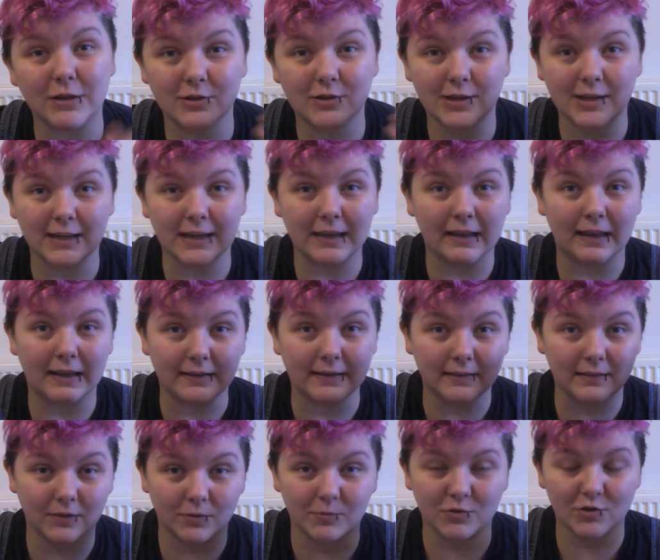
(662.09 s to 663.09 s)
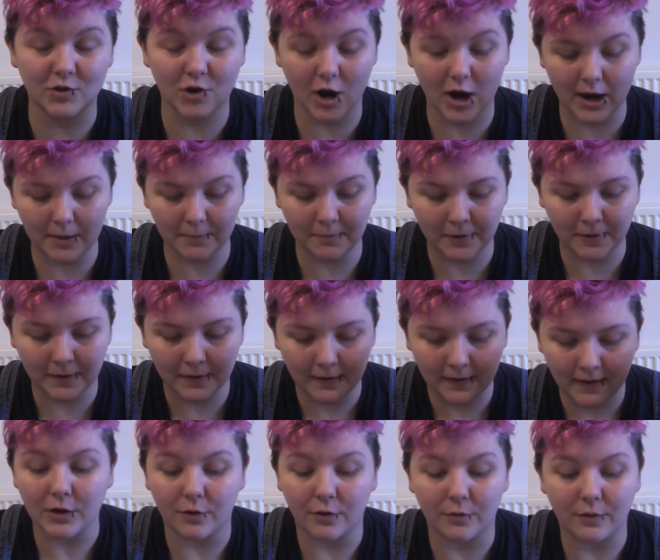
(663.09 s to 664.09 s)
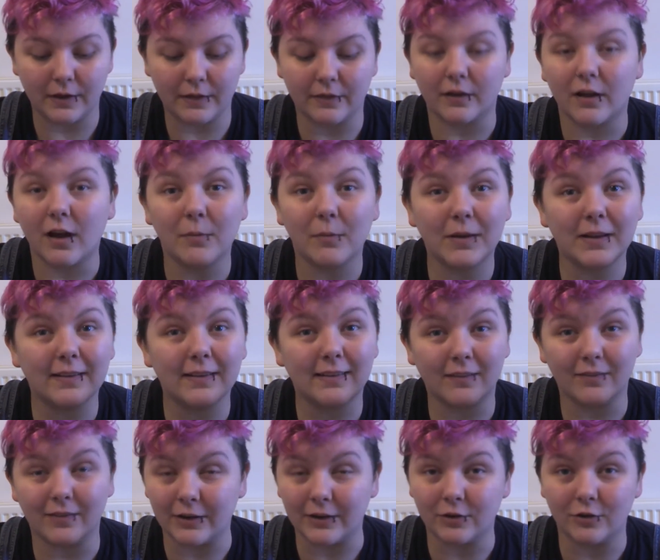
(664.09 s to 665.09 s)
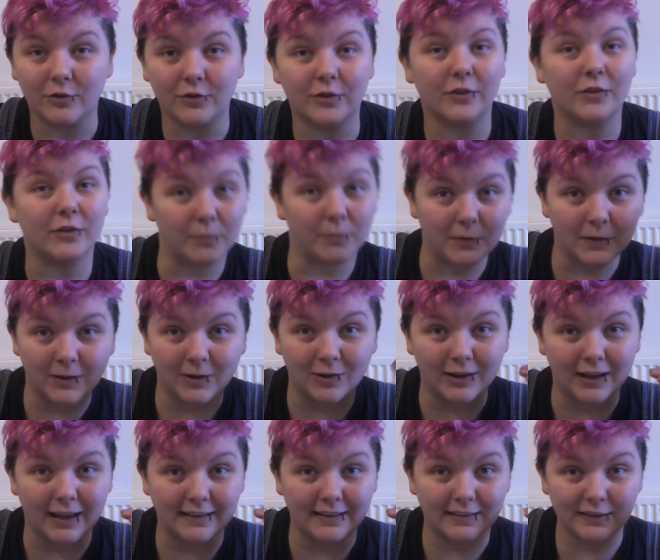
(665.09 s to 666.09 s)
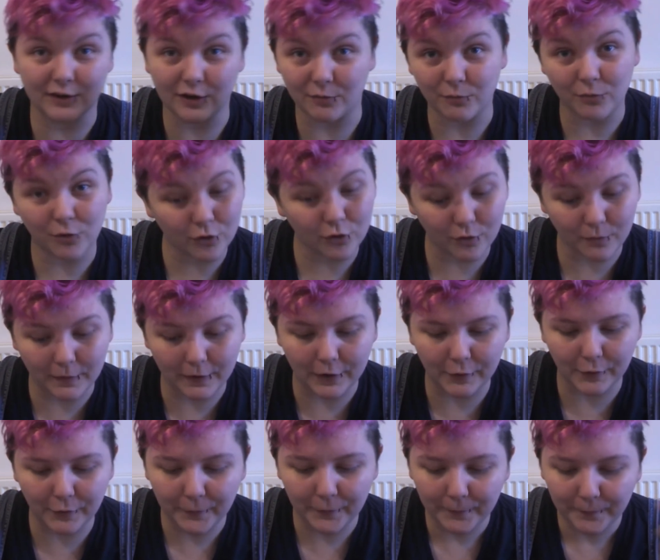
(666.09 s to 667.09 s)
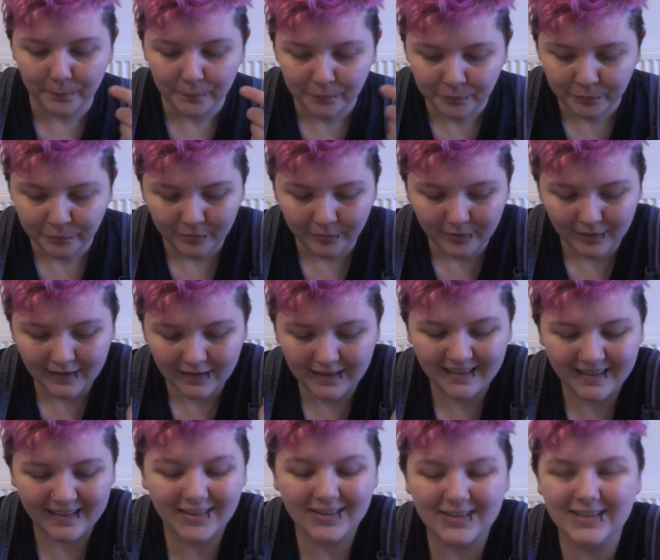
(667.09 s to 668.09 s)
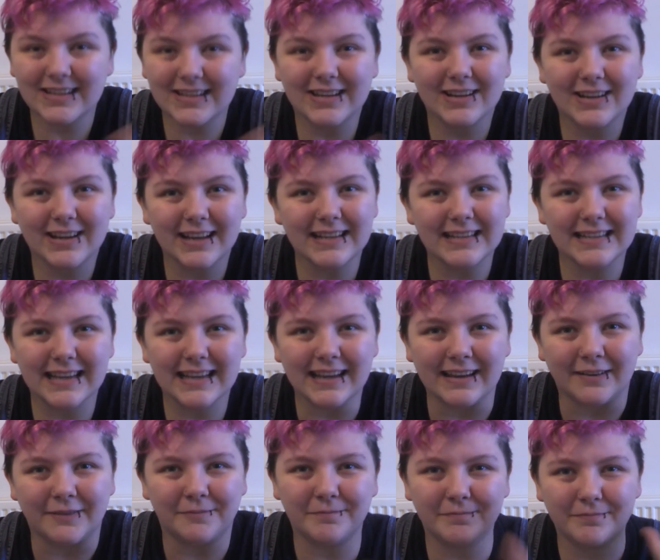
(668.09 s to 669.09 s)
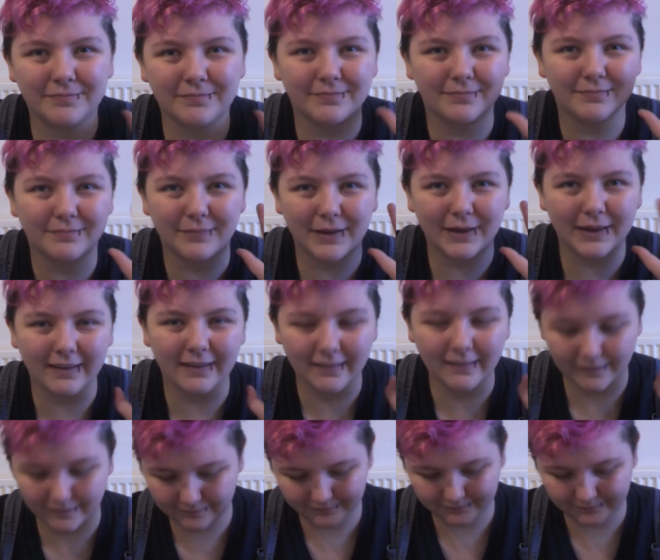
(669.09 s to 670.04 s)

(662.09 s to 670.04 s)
me a cheeky like and subscribe. You know, in the comments if I touched on something you'd like to know more about. And I'll see you guys later. Bye!